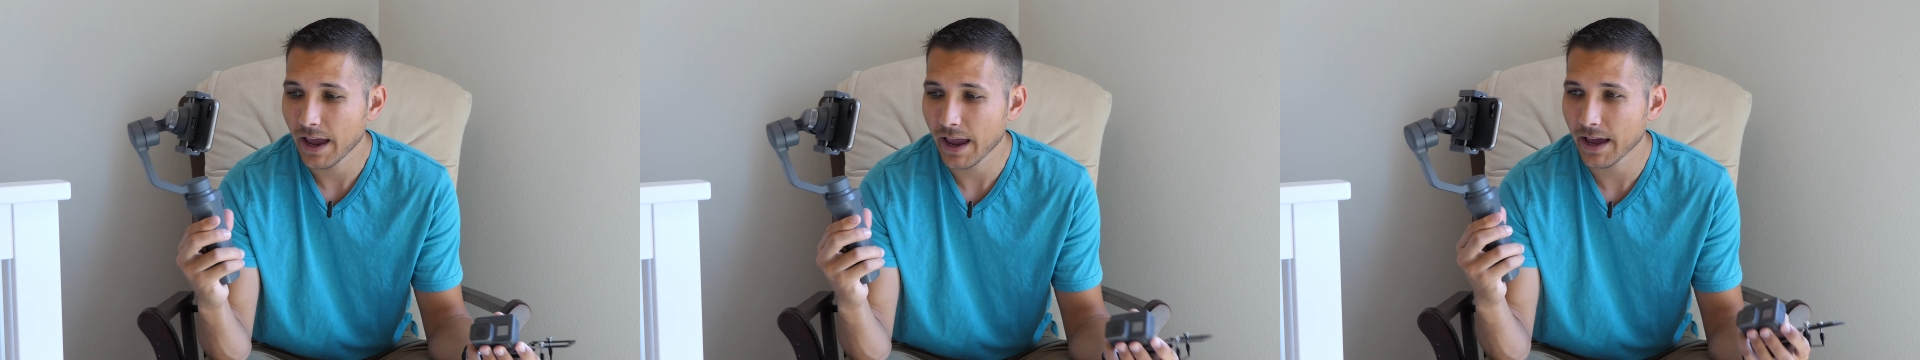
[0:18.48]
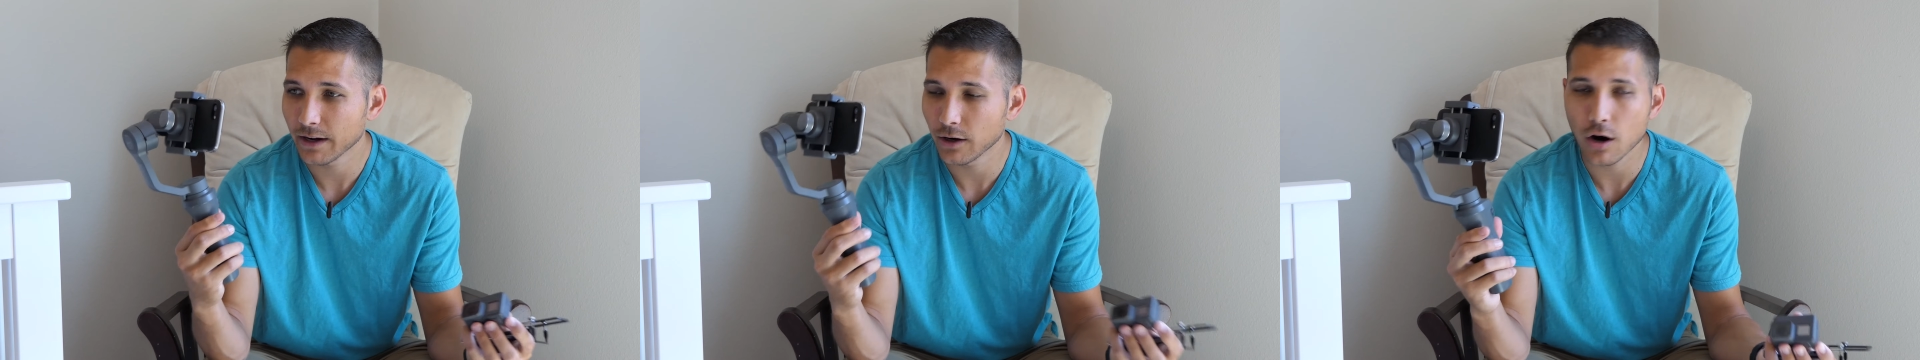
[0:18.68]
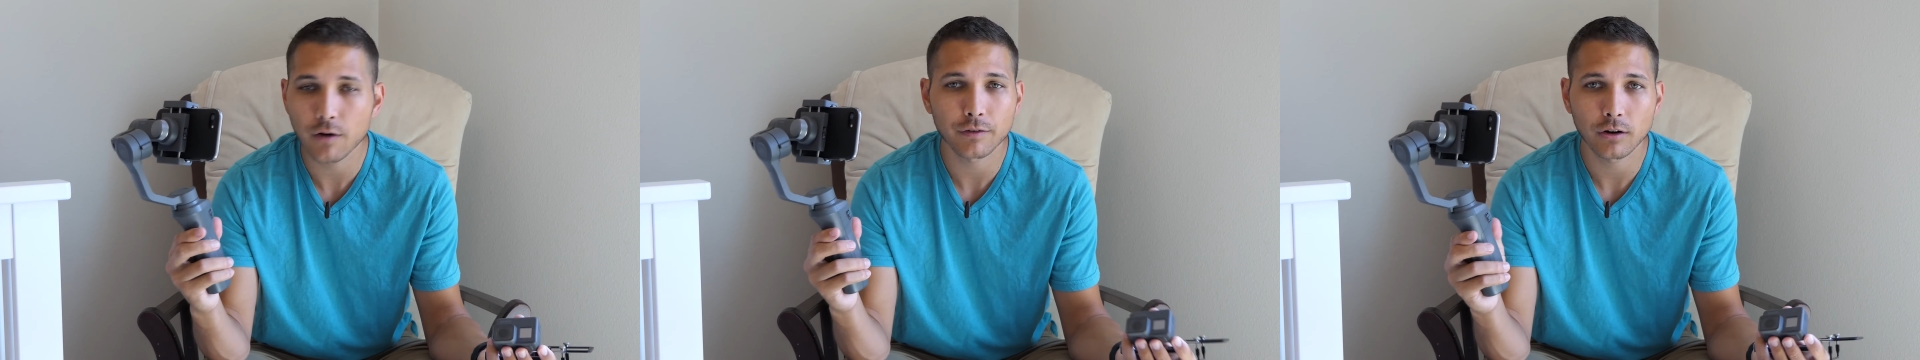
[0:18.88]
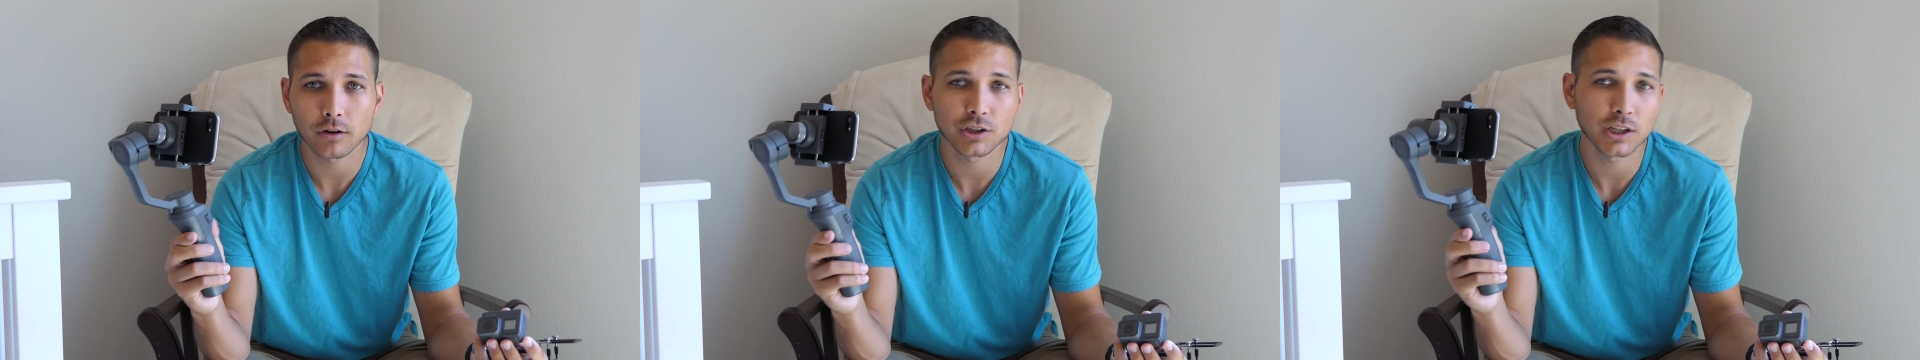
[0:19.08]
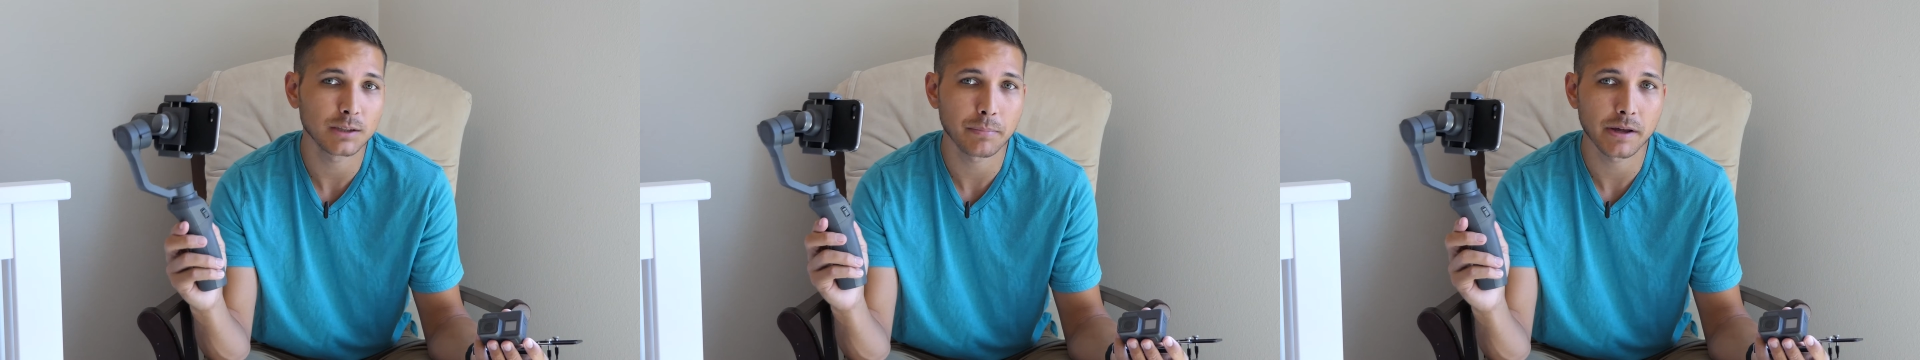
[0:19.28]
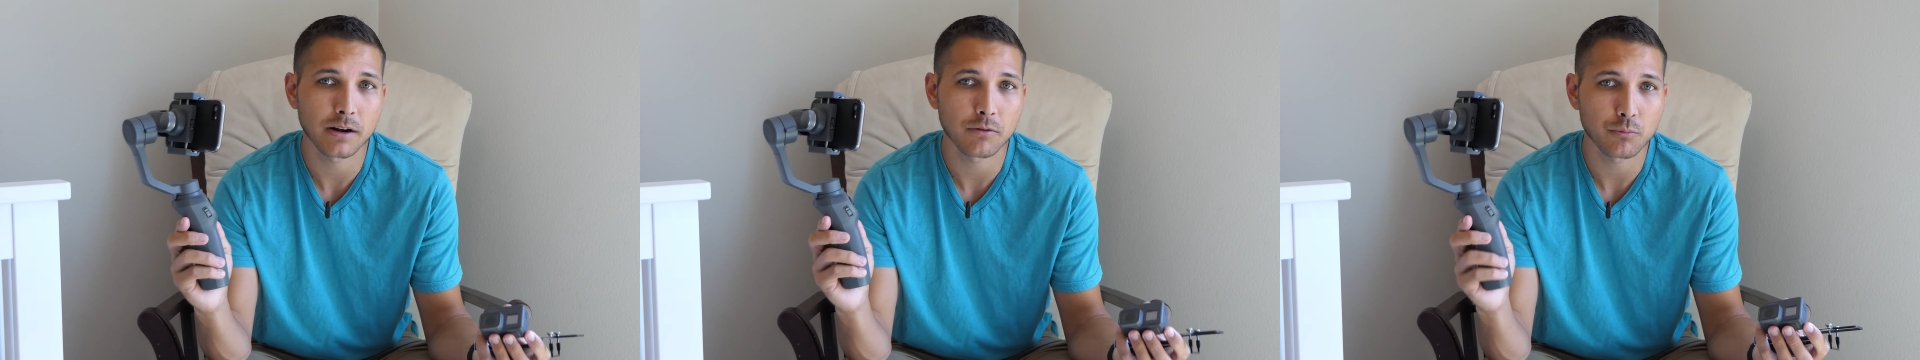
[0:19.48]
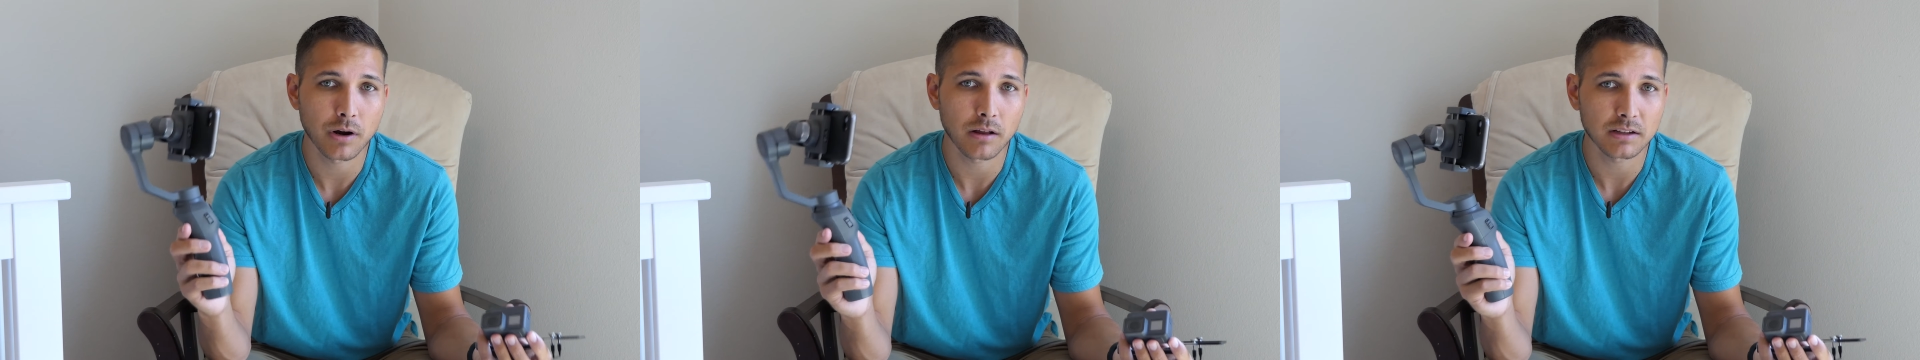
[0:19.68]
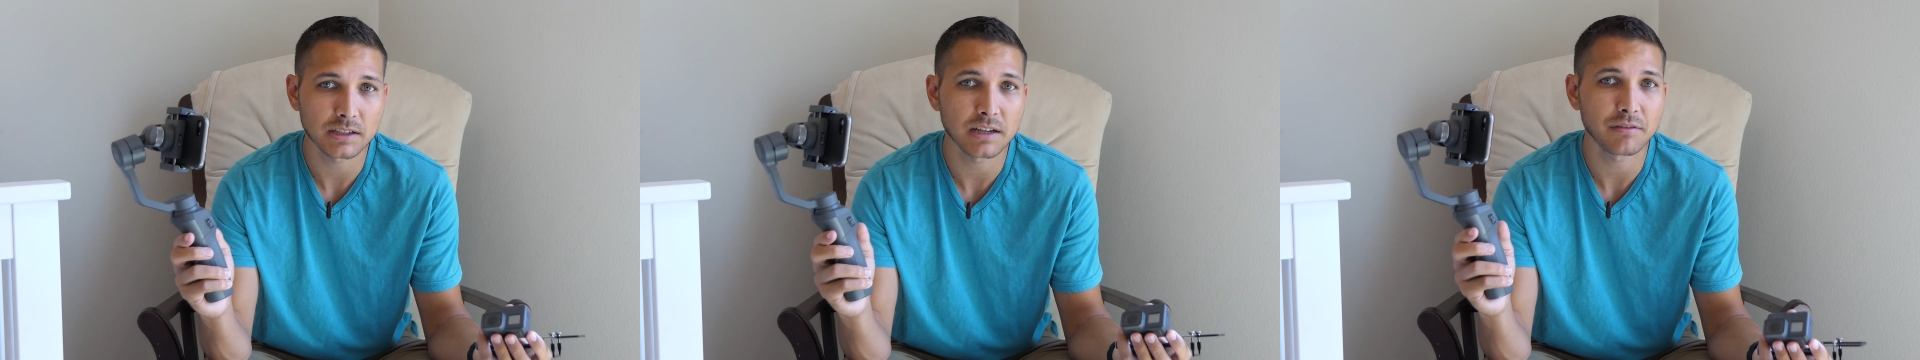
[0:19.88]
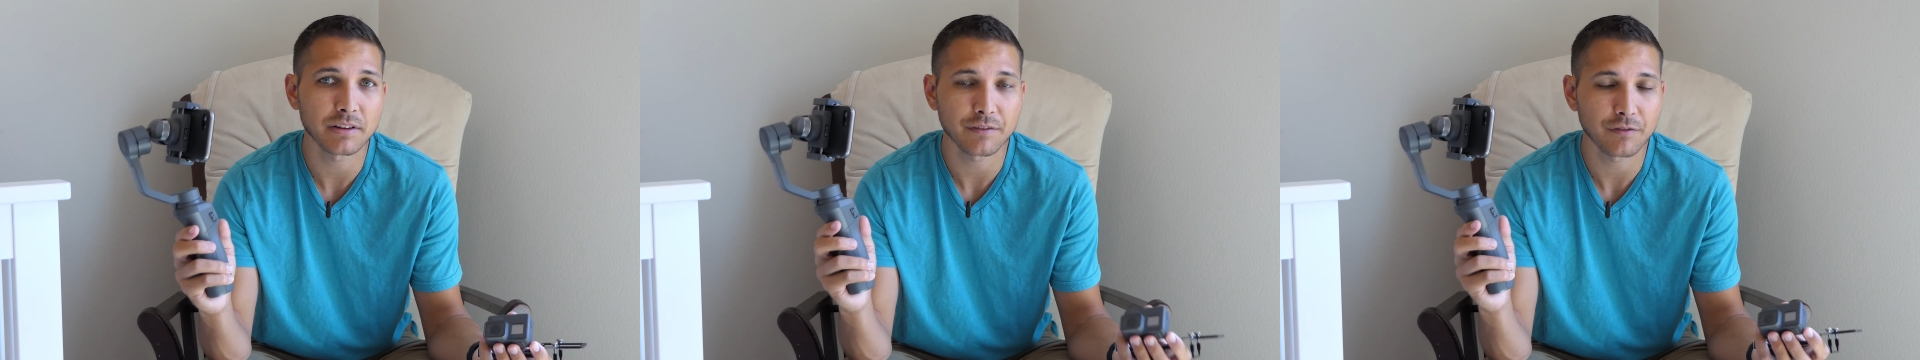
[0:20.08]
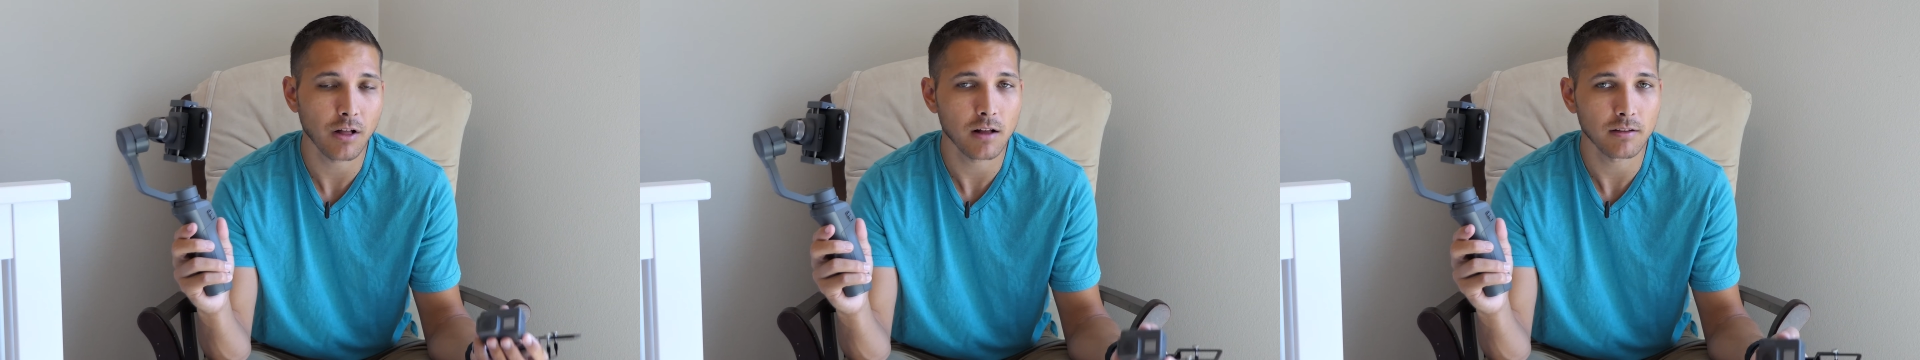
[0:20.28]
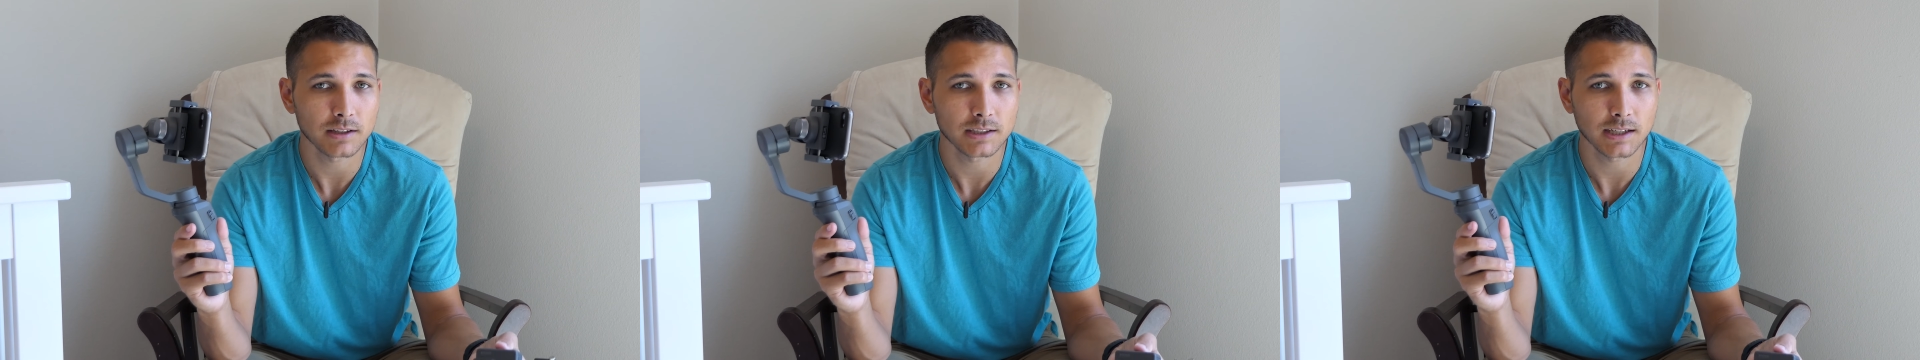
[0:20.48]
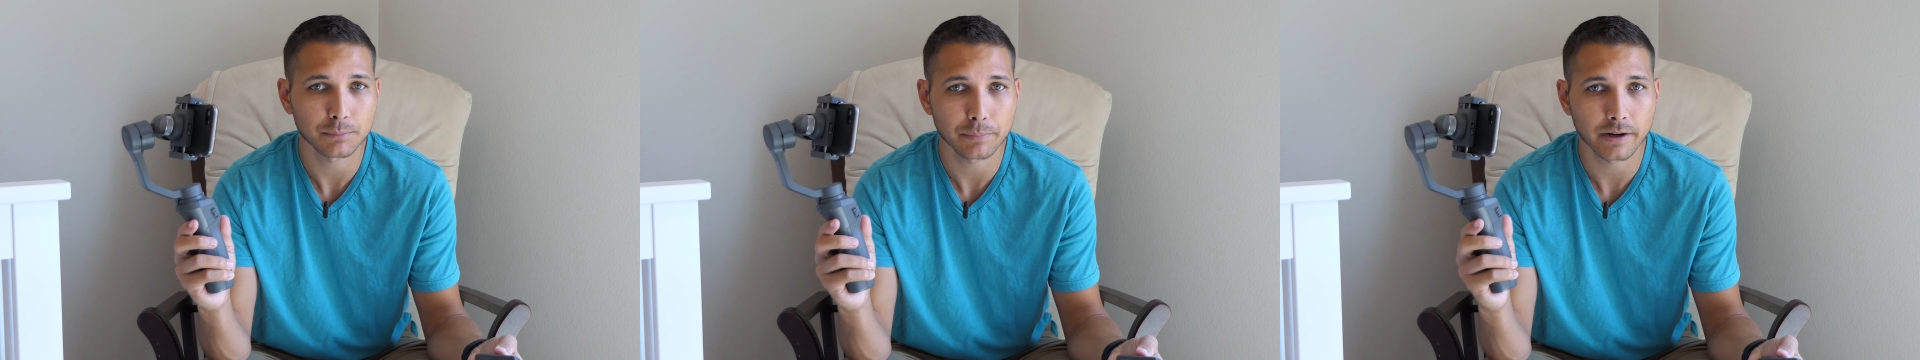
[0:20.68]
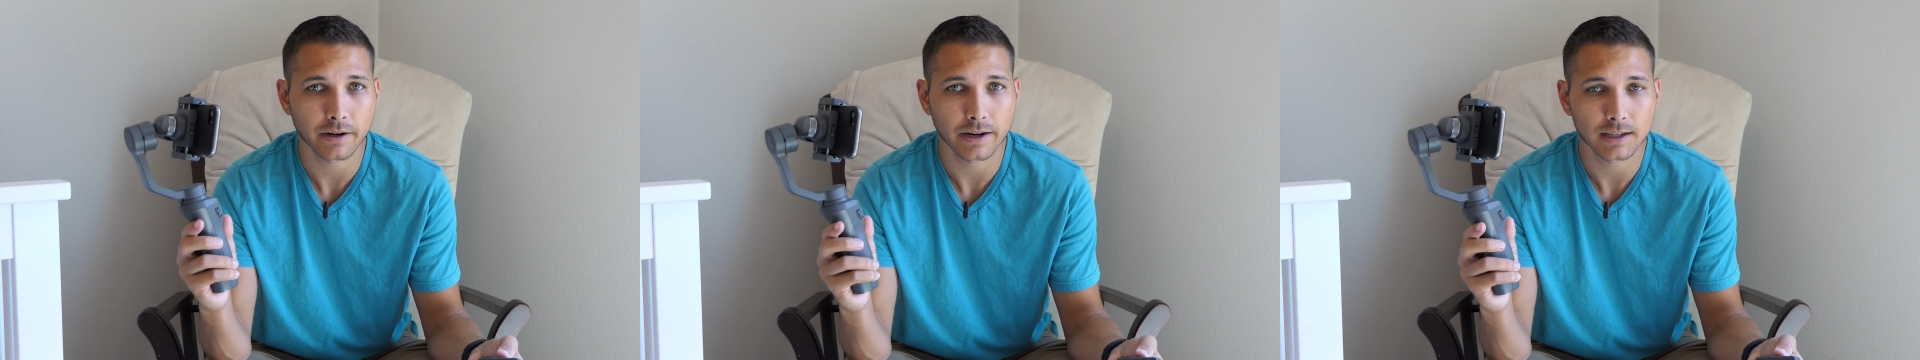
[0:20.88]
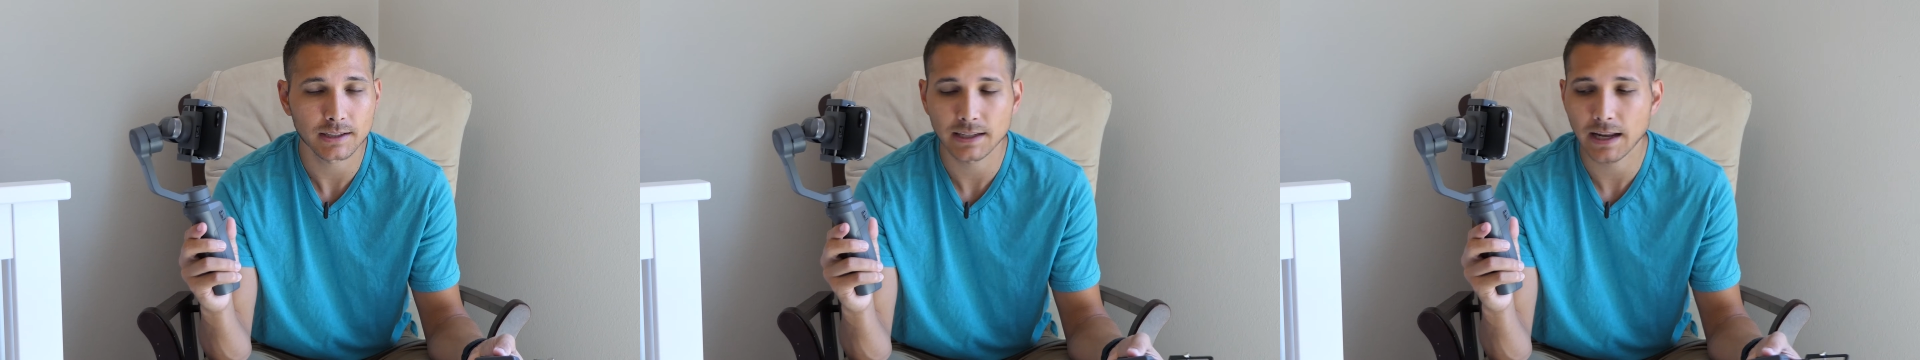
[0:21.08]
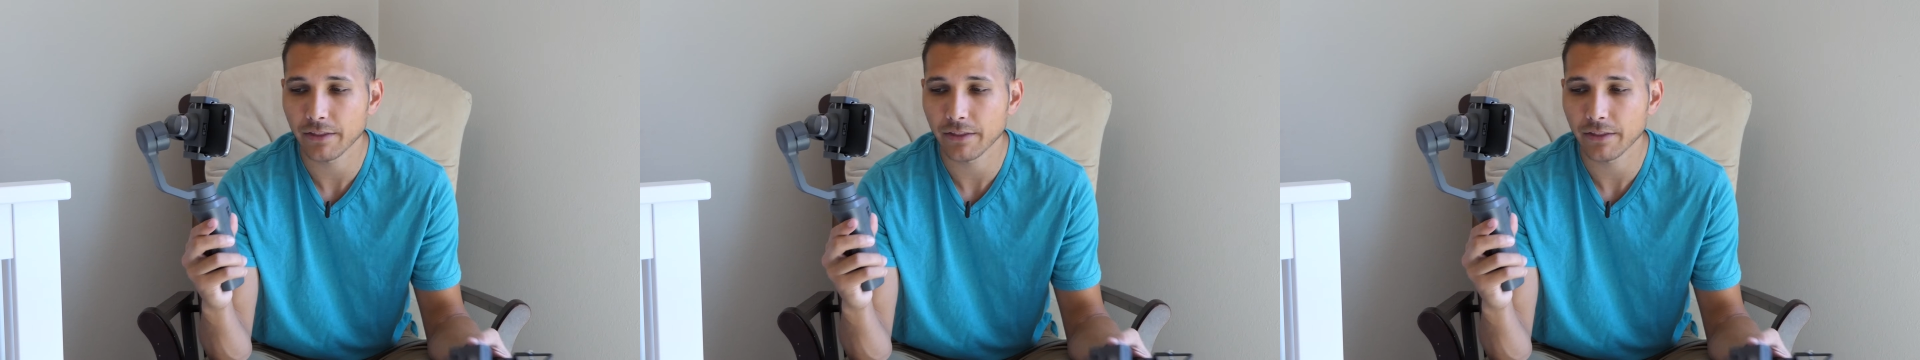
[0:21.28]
And overall, it's just been a relatively flawless experience.